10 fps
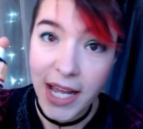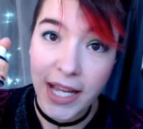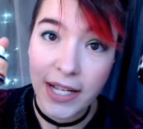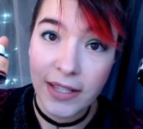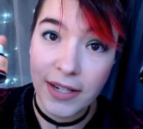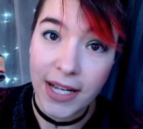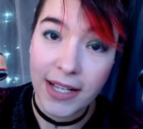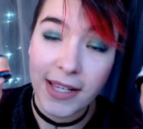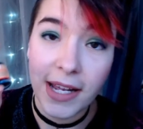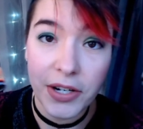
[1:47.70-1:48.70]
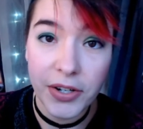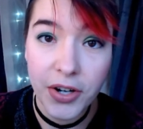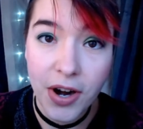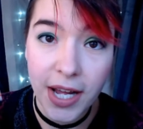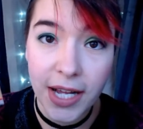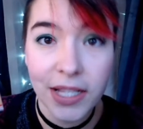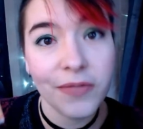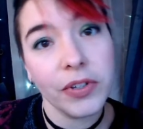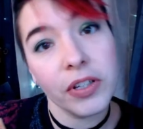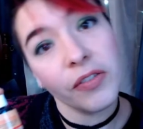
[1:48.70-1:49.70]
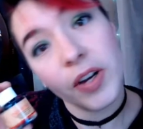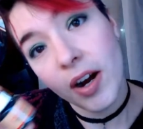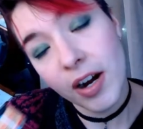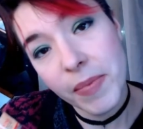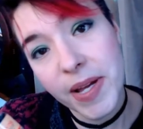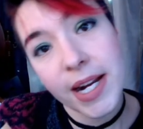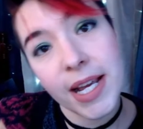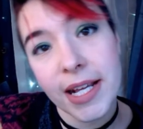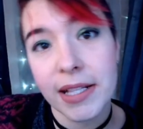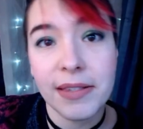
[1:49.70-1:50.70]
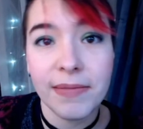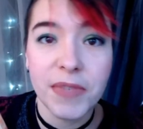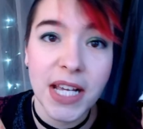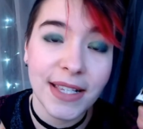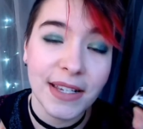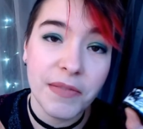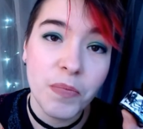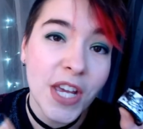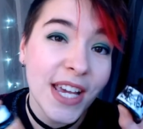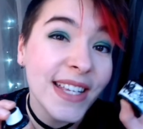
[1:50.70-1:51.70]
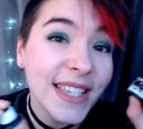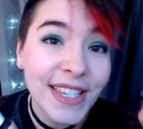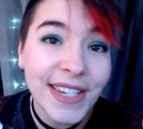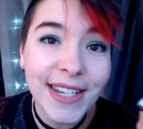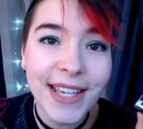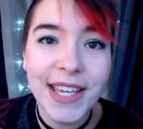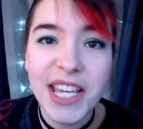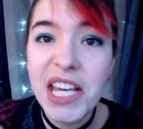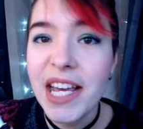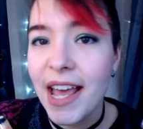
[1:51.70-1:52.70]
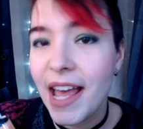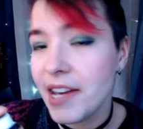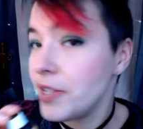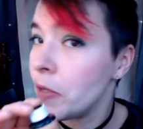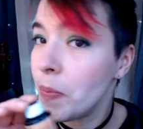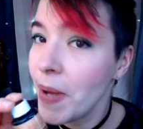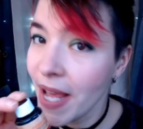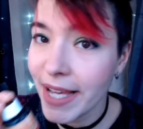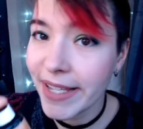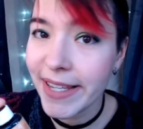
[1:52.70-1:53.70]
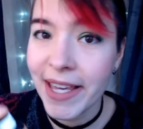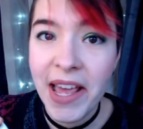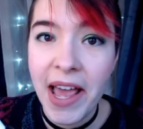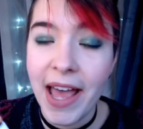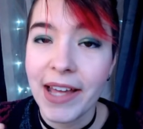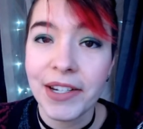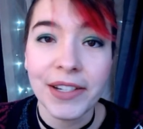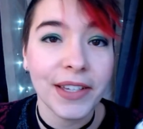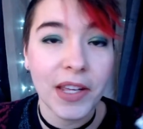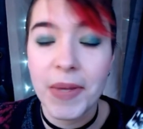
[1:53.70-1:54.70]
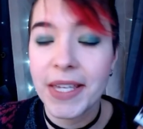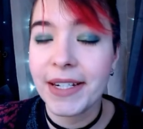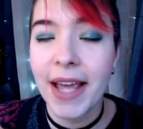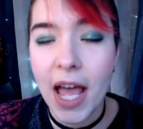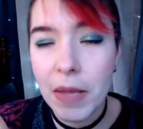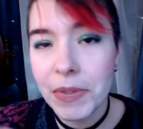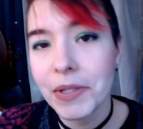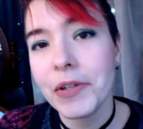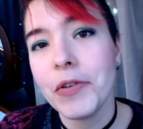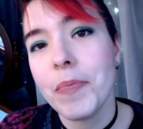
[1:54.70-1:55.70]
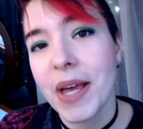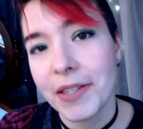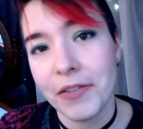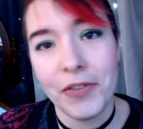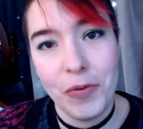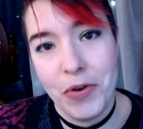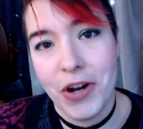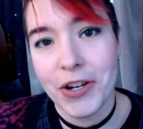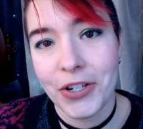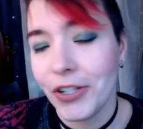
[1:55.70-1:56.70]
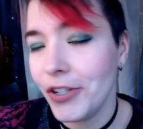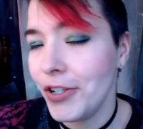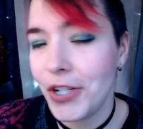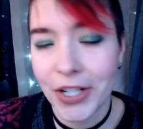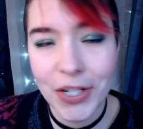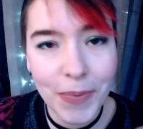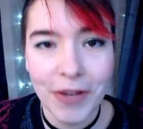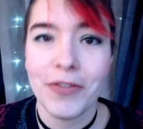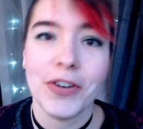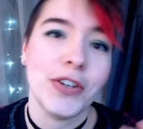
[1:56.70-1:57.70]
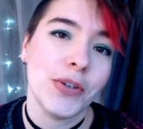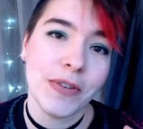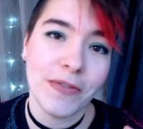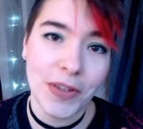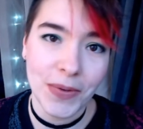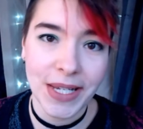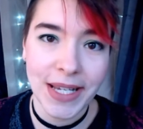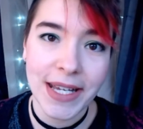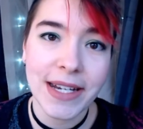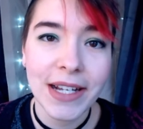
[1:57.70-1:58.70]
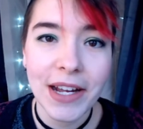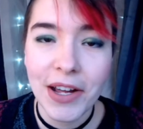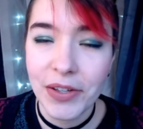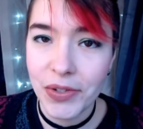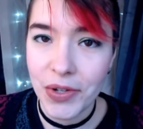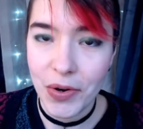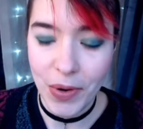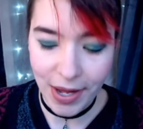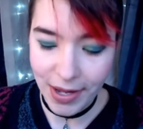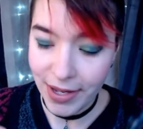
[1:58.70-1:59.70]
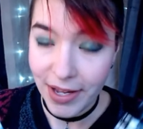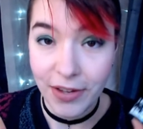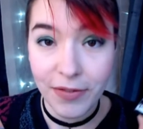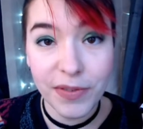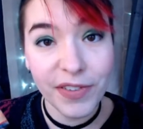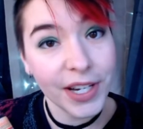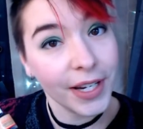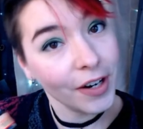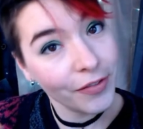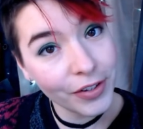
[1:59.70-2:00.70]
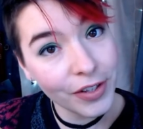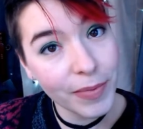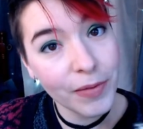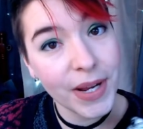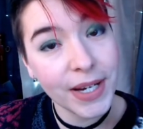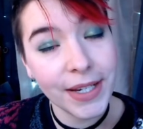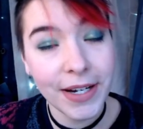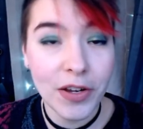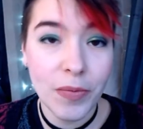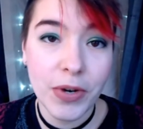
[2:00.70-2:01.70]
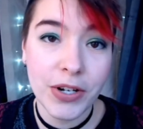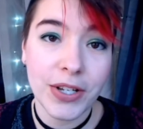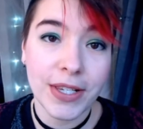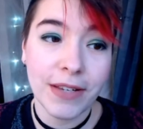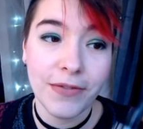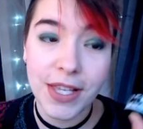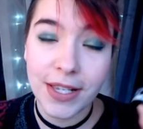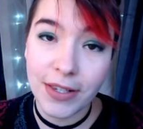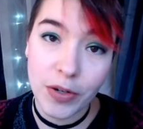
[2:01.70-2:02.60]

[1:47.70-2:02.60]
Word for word: It's nice and dark, it's full of carbon, it's nice and sticky and opaque, and can make an absolute mess of your brush just by virtue of using it. So uh, you have to be very careful about maintaining your brushes if this is